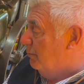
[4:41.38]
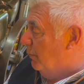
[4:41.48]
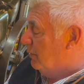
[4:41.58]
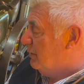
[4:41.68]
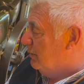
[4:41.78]

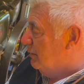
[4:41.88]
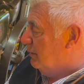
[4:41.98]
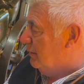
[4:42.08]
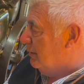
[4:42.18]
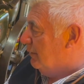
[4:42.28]
But
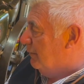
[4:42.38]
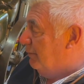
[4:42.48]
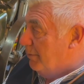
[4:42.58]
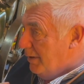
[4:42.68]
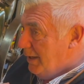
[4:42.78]

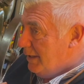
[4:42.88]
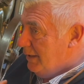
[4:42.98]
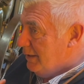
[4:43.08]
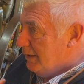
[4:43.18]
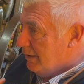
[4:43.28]
for me,
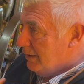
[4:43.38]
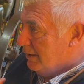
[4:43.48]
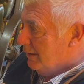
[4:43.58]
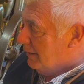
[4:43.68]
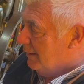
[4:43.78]

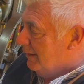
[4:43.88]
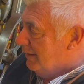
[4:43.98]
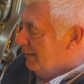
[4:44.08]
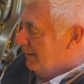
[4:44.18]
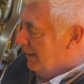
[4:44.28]

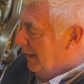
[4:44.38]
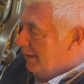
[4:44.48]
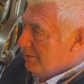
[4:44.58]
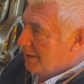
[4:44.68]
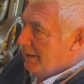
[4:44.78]

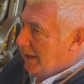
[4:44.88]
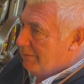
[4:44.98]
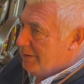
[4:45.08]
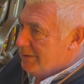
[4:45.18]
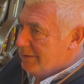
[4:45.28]
I'd rather have
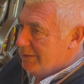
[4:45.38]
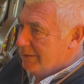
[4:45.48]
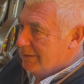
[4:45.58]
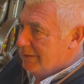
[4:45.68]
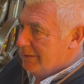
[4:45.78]
it
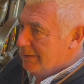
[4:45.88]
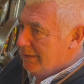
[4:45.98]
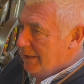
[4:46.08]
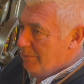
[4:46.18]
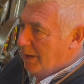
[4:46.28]

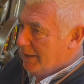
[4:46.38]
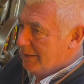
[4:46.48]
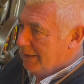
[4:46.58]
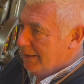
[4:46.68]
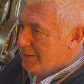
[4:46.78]
in my
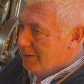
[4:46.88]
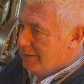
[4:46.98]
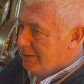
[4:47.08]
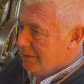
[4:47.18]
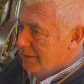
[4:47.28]

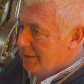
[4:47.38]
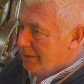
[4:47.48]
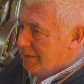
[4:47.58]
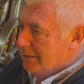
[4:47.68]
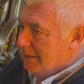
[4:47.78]
collection,
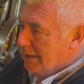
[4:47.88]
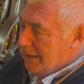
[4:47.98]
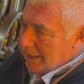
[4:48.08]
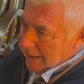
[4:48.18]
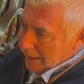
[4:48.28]

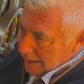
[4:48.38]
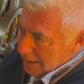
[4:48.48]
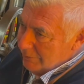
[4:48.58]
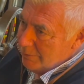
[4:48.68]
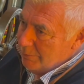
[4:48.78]

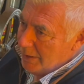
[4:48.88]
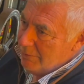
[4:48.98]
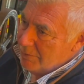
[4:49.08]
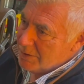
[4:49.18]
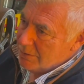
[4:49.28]
even being
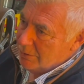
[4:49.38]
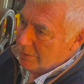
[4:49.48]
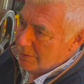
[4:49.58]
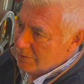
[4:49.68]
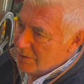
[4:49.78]

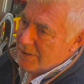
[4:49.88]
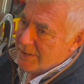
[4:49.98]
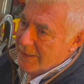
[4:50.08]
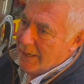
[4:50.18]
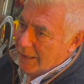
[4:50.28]
restored, just to
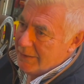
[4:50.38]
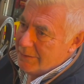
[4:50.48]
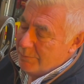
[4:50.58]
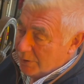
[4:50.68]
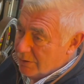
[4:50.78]
say I had it,
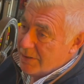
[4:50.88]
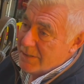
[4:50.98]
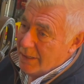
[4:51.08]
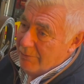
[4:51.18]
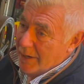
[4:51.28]
because it's
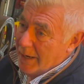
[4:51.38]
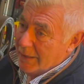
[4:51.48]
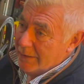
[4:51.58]
that rare.